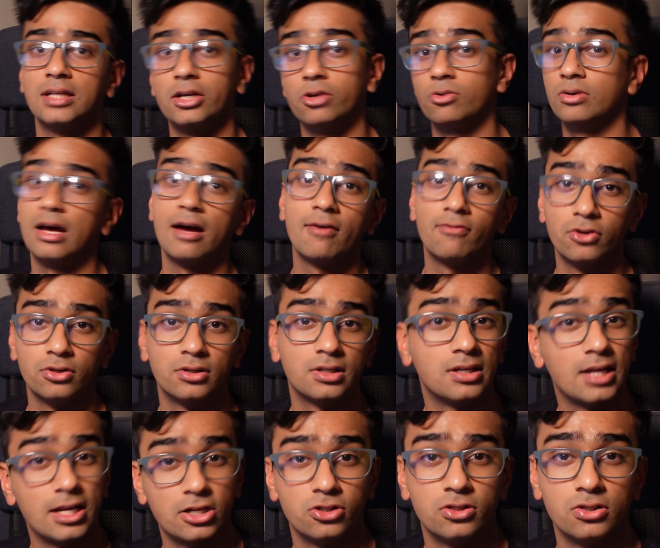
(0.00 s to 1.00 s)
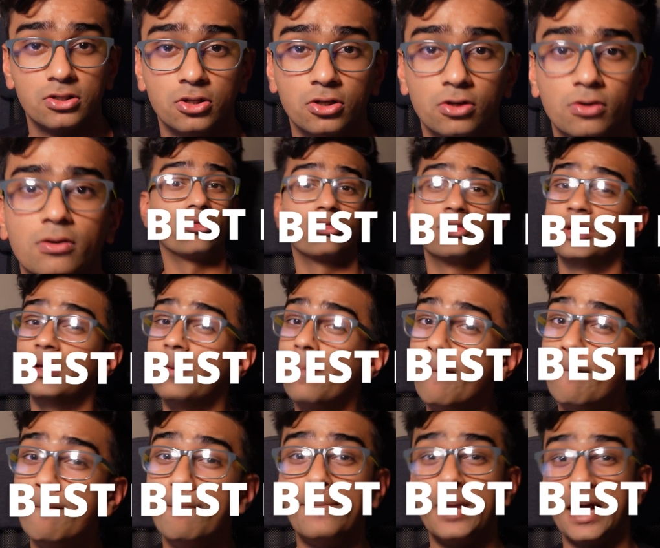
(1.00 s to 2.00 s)
that you'd have good connections to.
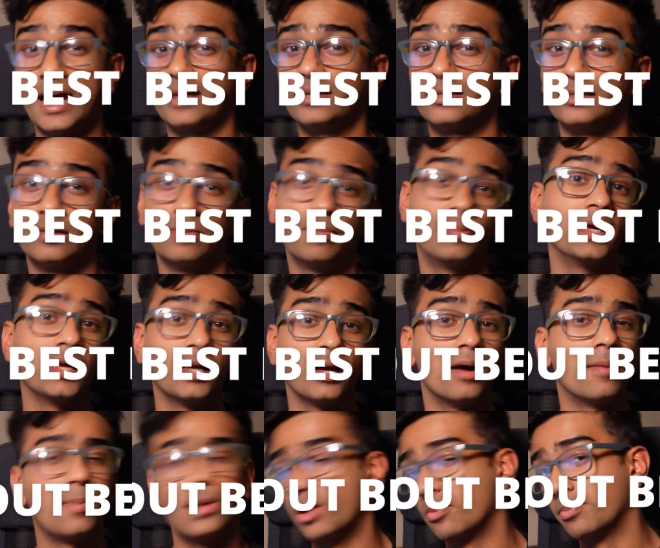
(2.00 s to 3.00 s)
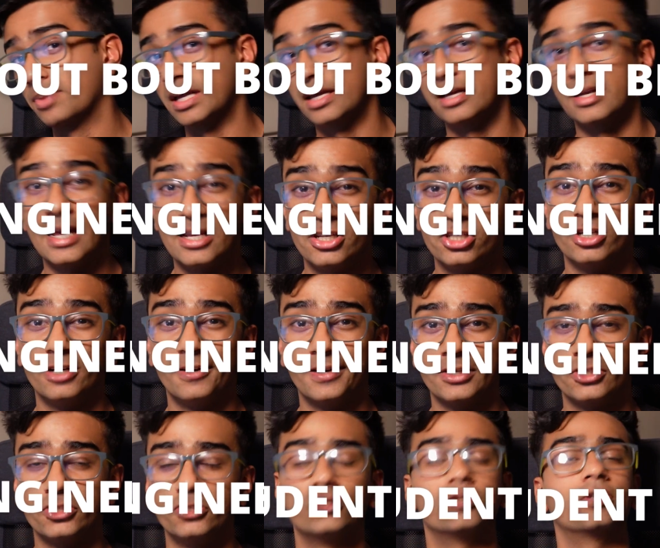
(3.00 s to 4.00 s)
The best bit about being an
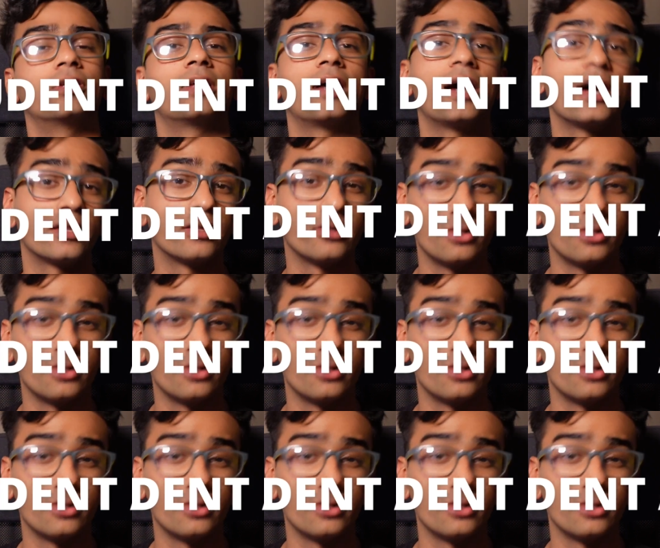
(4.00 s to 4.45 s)
engineering student at